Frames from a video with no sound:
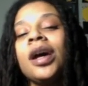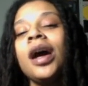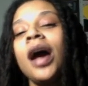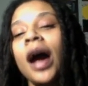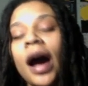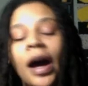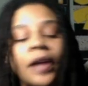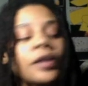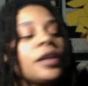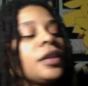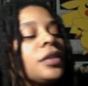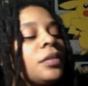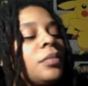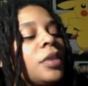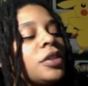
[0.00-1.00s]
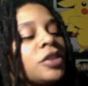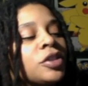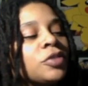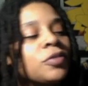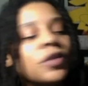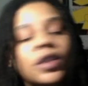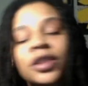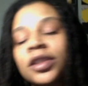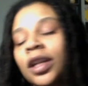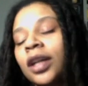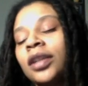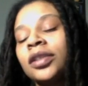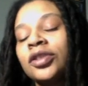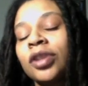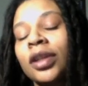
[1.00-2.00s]
I get the message what Hassan
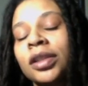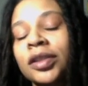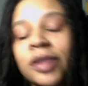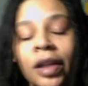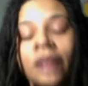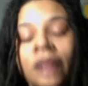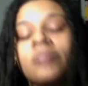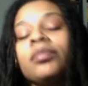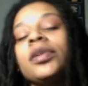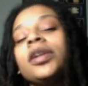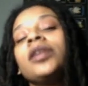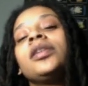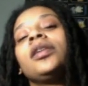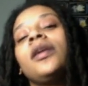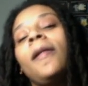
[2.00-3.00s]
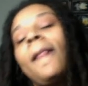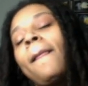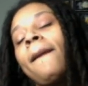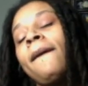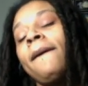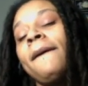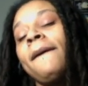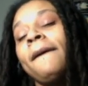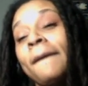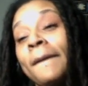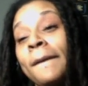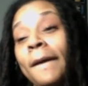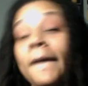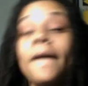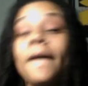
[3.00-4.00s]
is trying to say, but.
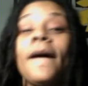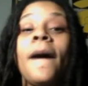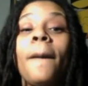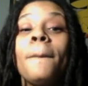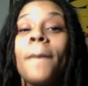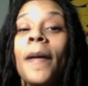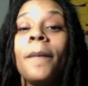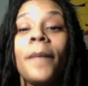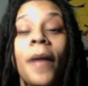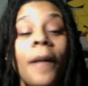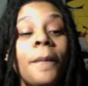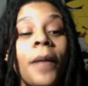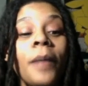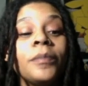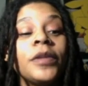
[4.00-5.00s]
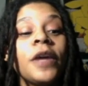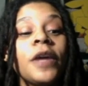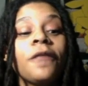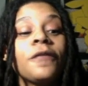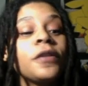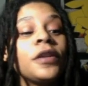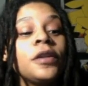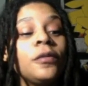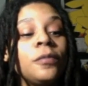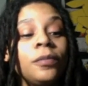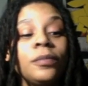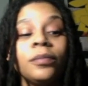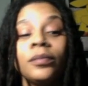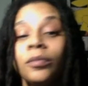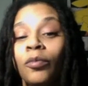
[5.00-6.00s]
I'm definitely
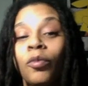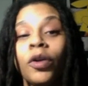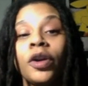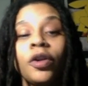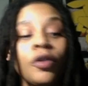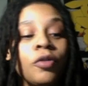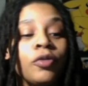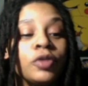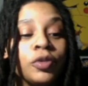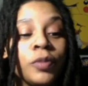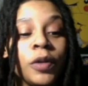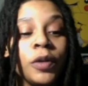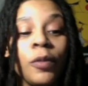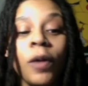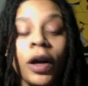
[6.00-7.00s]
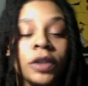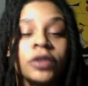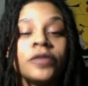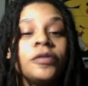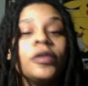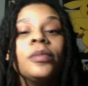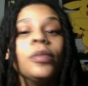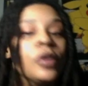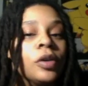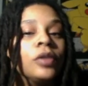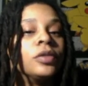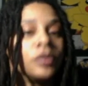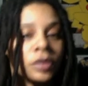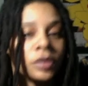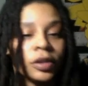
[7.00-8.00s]
one of those we watching football,
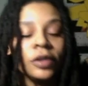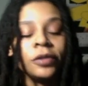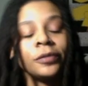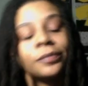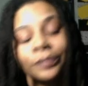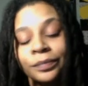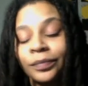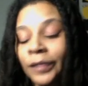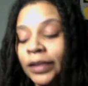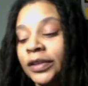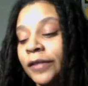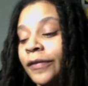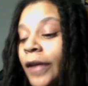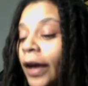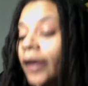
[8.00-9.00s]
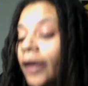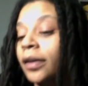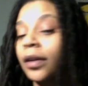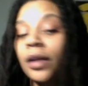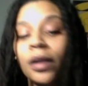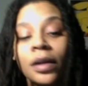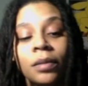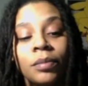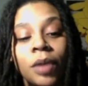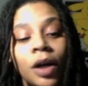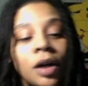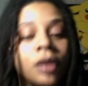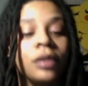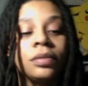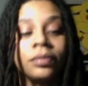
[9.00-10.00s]
so that's a fact.
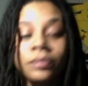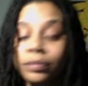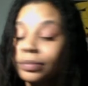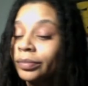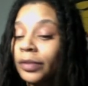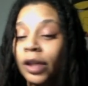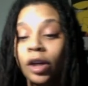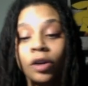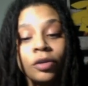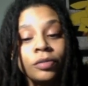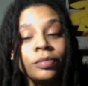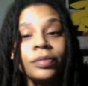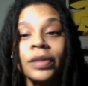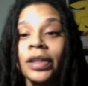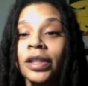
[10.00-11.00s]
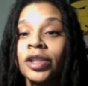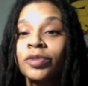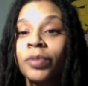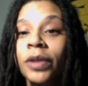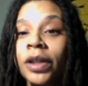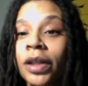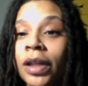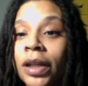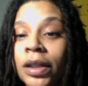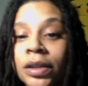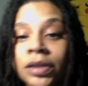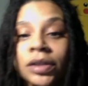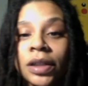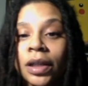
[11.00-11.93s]
But yo, it is what it is.